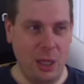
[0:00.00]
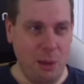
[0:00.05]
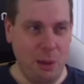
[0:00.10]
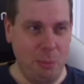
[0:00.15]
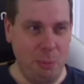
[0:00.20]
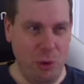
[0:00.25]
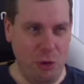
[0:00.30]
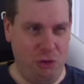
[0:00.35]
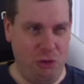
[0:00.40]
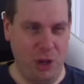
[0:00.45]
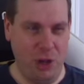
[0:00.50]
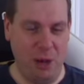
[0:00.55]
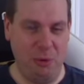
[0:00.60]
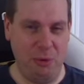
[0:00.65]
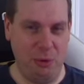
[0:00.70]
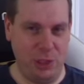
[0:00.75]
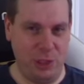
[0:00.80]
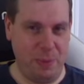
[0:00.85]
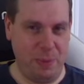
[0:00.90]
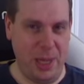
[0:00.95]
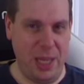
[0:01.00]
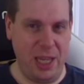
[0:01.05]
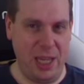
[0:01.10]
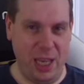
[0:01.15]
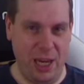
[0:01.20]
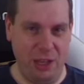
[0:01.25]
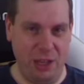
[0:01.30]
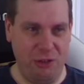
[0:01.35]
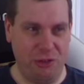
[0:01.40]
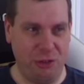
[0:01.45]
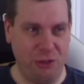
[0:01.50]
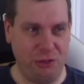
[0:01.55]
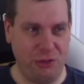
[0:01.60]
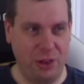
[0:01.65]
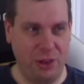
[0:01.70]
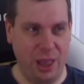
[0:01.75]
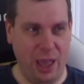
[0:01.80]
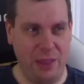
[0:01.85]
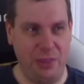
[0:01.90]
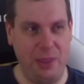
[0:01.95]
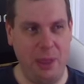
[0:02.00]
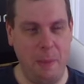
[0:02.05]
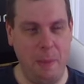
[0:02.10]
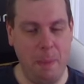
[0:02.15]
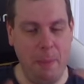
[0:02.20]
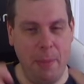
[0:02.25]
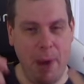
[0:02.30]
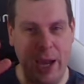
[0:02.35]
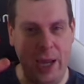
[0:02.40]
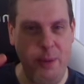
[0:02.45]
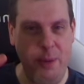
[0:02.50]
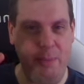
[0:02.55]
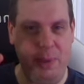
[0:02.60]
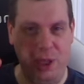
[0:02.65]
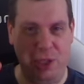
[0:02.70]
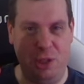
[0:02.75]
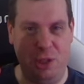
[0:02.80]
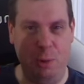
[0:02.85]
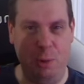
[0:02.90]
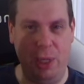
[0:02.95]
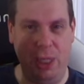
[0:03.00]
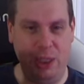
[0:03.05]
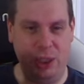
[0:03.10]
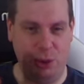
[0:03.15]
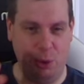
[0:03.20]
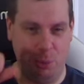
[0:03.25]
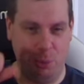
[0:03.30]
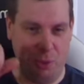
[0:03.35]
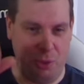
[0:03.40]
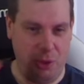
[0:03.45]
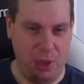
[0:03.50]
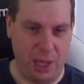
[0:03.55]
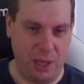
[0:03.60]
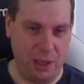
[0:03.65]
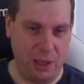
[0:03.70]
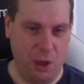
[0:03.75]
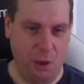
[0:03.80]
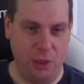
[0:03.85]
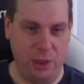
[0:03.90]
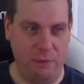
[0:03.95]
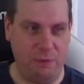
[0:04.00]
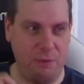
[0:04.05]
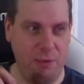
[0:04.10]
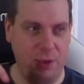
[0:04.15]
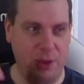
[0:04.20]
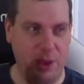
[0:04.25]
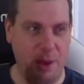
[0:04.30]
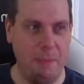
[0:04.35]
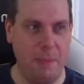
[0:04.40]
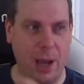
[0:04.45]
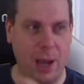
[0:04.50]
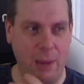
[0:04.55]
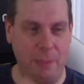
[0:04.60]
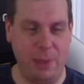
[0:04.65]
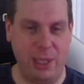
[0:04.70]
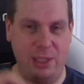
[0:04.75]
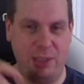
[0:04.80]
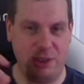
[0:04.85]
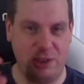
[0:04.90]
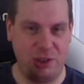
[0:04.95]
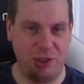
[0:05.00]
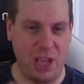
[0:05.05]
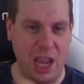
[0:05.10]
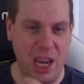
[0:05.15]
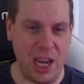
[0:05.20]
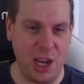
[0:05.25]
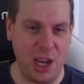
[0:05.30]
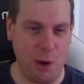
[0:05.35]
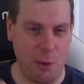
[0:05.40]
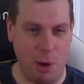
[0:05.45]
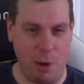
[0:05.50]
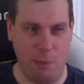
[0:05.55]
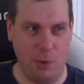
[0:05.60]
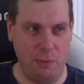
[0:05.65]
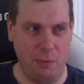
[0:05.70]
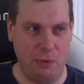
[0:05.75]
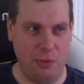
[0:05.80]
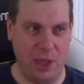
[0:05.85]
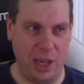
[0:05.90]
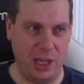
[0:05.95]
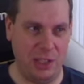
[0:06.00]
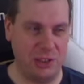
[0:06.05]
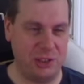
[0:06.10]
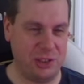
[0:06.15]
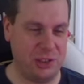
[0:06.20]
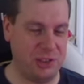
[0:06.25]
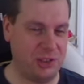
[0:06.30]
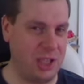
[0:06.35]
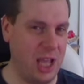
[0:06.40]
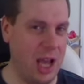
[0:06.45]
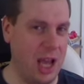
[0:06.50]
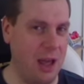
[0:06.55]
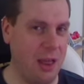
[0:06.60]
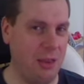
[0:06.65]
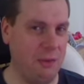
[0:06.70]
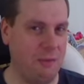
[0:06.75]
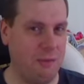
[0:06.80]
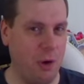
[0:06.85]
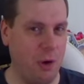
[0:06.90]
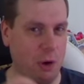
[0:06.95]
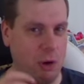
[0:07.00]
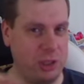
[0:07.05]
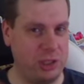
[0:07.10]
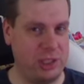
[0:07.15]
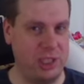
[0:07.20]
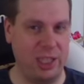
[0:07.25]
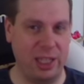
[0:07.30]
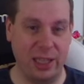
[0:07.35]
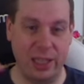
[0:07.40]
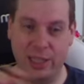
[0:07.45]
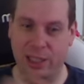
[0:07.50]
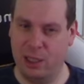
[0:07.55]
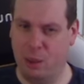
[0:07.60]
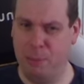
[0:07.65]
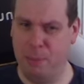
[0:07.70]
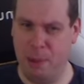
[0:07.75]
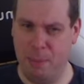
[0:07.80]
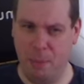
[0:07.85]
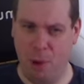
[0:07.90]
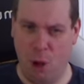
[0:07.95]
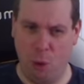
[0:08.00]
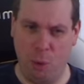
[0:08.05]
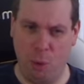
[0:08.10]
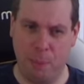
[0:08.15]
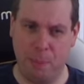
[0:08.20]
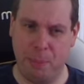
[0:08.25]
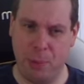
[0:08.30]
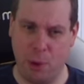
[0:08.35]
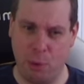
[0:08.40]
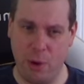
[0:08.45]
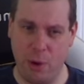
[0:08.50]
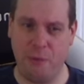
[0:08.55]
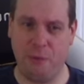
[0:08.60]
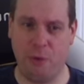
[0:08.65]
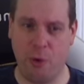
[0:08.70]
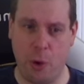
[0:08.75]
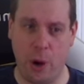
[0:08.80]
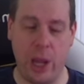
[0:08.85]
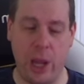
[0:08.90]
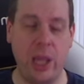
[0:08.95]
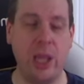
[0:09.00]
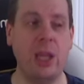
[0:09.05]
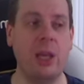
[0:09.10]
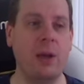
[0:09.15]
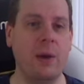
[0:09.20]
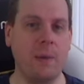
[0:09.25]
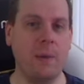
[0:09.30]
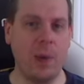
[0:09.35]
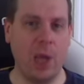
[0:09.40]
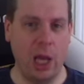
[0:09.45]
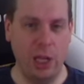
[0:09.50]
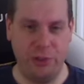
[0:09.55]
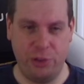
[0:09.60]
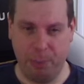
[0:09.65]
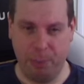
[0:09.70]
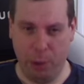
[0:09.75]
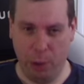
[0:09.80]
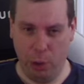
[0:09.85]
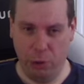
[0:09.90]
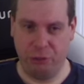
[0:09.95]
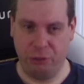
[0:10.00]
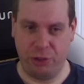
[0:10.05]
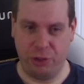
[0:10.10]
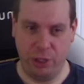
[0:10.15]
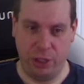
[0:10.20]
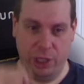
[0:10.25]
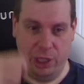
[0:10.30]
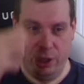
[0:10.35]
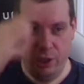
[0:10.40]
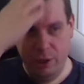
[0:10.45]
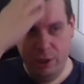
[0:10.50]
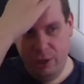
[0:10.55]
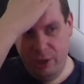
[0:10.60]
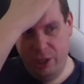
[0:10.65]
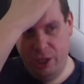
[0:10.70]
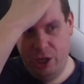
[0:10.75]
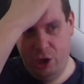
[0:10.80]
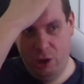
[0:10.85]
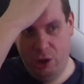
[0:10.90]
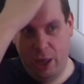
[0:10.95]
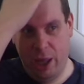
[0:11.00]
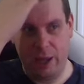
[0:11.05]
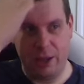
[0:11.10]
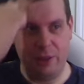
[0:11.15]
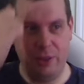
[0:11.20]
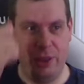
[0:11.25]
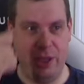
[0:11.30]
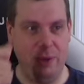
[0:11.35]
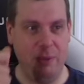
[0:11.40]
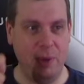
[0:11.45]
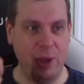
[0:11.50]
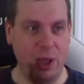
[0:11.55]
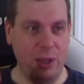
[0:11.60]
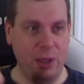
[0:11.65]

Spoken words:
But generally speaking, it's just like they might be doing something, or they might be tinkering with things to start focusing a little bit more on periphery, as opposed to, you know, like the